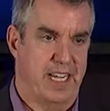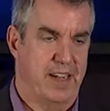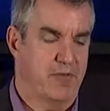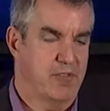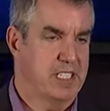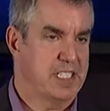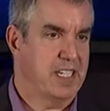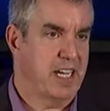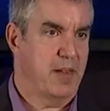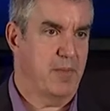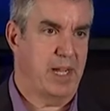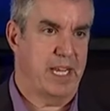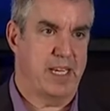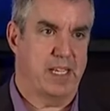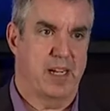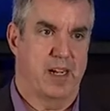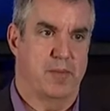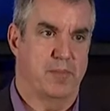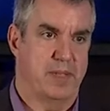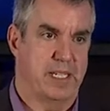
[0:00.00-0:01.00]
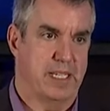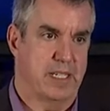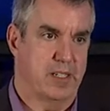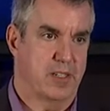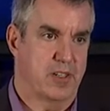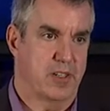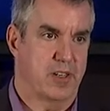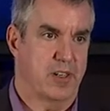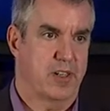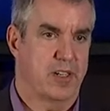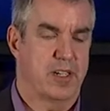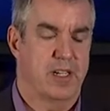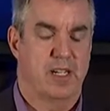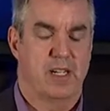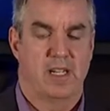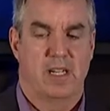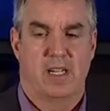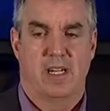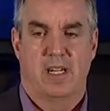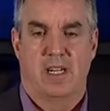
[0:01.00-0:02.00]
every time I come here,
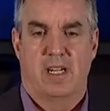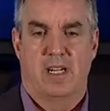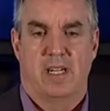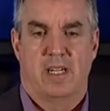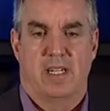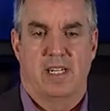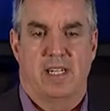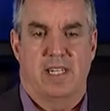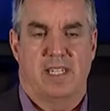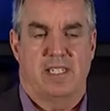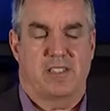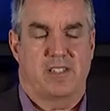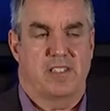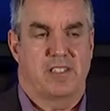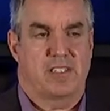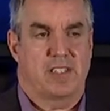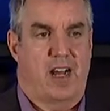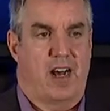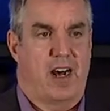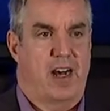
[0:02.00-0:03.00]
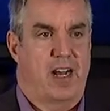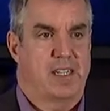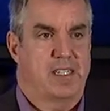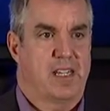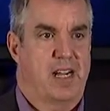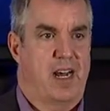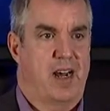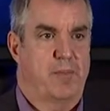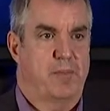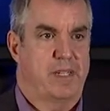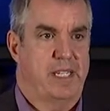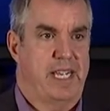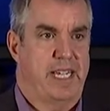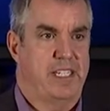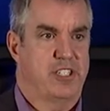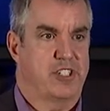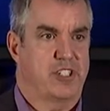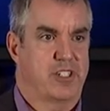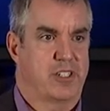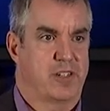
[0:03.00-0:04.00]
it's this odd
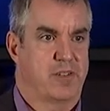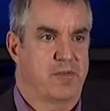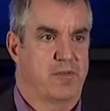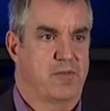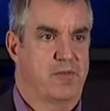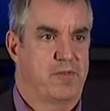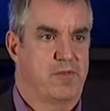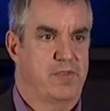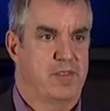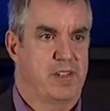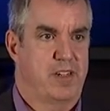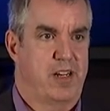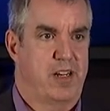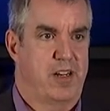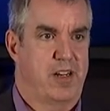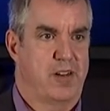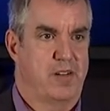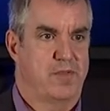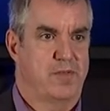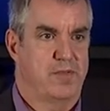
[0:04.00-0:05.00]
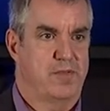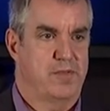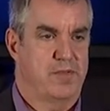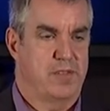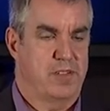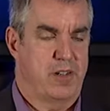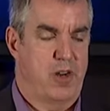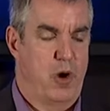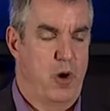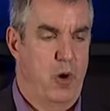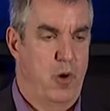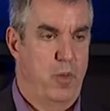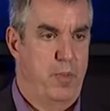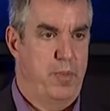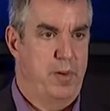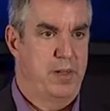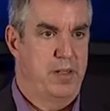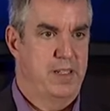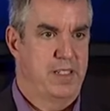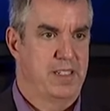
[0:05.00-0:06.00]
combination of
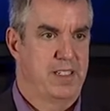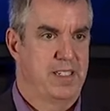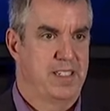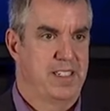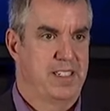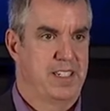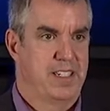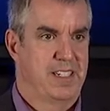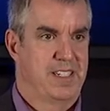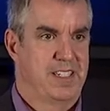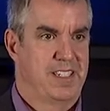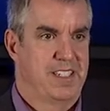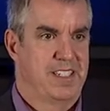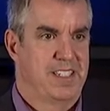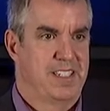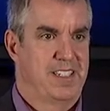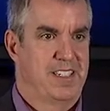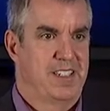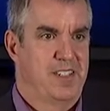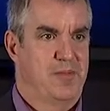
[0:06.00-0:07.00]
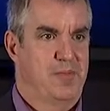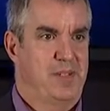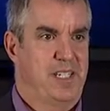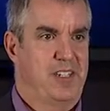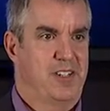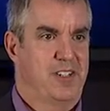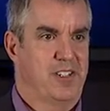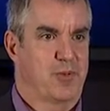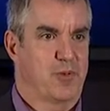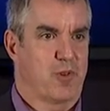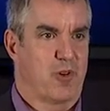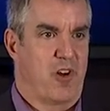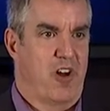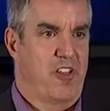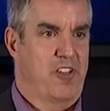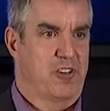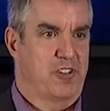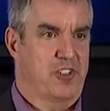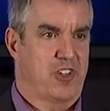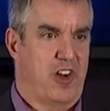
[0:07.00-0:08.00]
hope, because we're
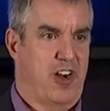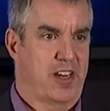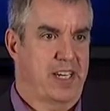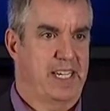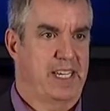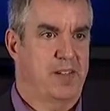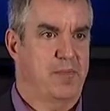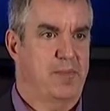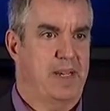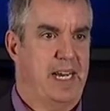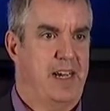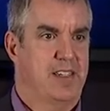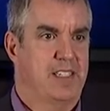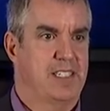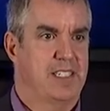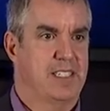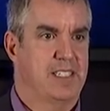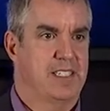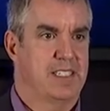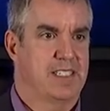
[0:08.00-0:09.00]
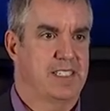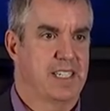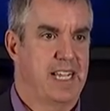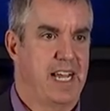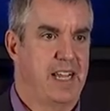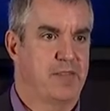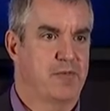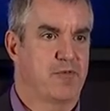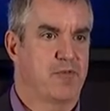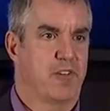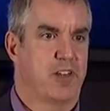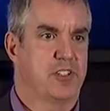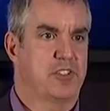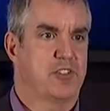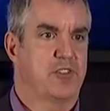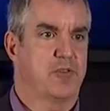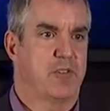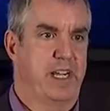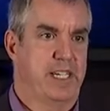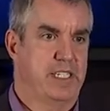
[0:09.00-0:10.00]
all there talking about it, and
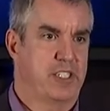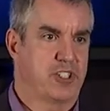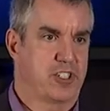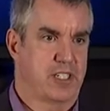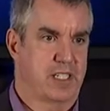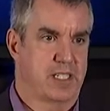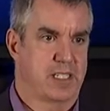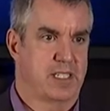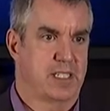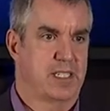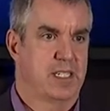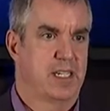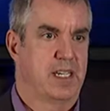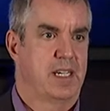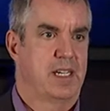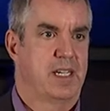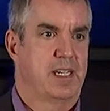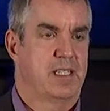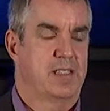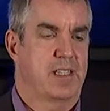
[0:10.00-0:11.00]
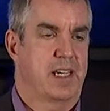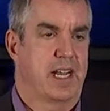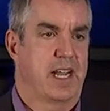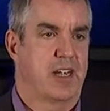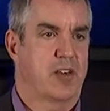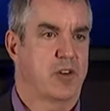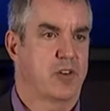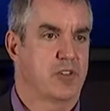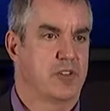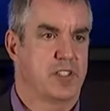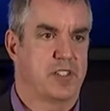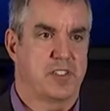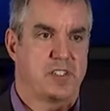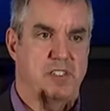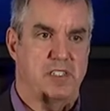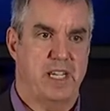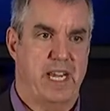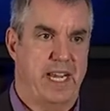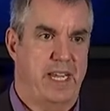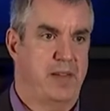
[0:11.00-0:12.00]
frustration that I heard the
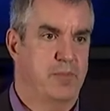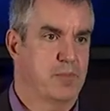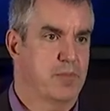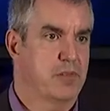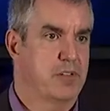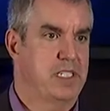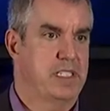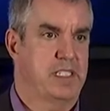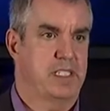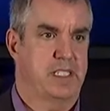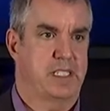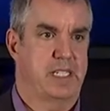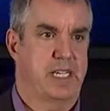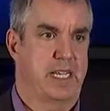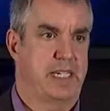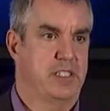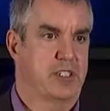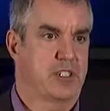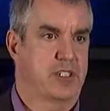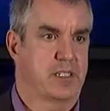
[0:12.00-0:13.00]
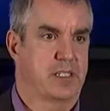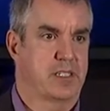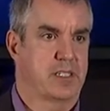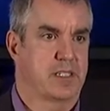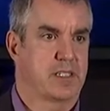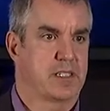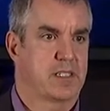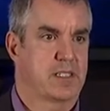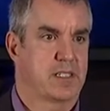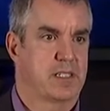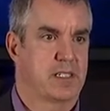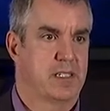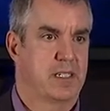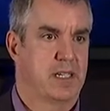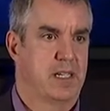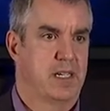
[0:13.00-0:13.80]
same presentations